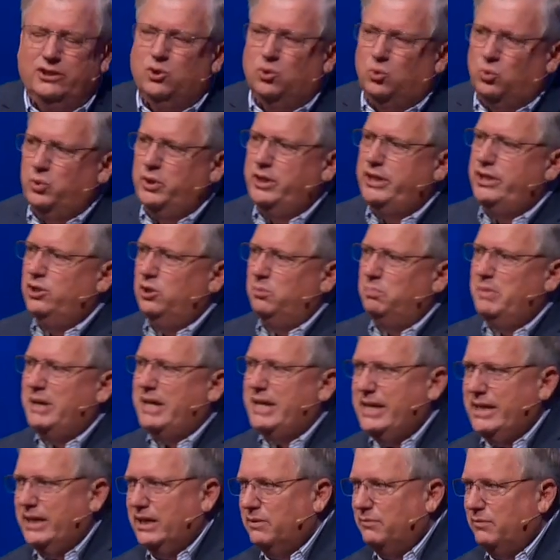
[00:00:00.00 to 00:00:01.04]
the real
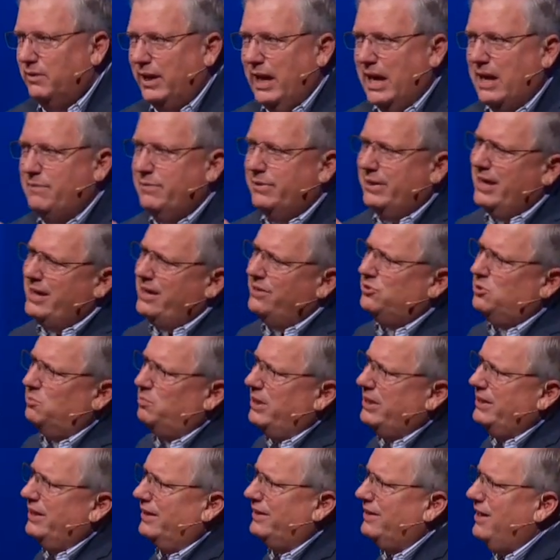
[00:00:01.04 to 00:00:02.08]
meaning of life. And that doesn't
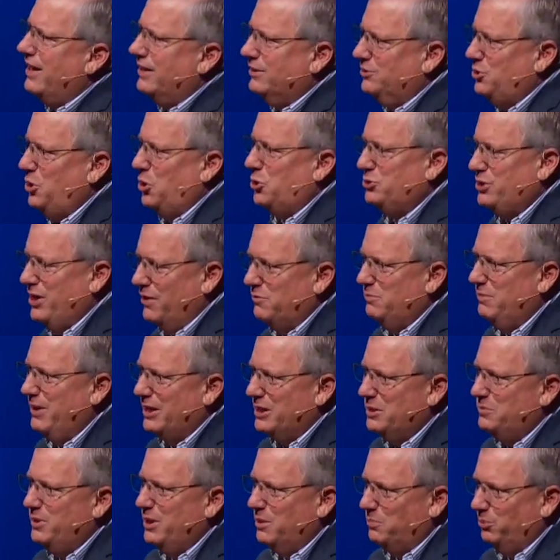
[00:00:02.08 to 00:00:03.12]
mean that God calls everybody
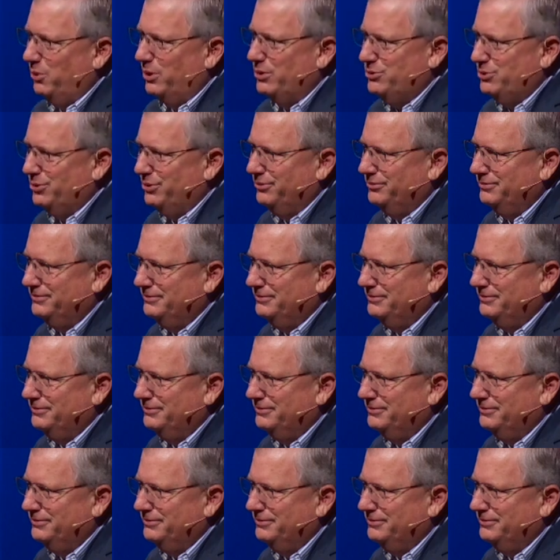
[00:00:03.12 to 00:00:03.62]
to be a preacher.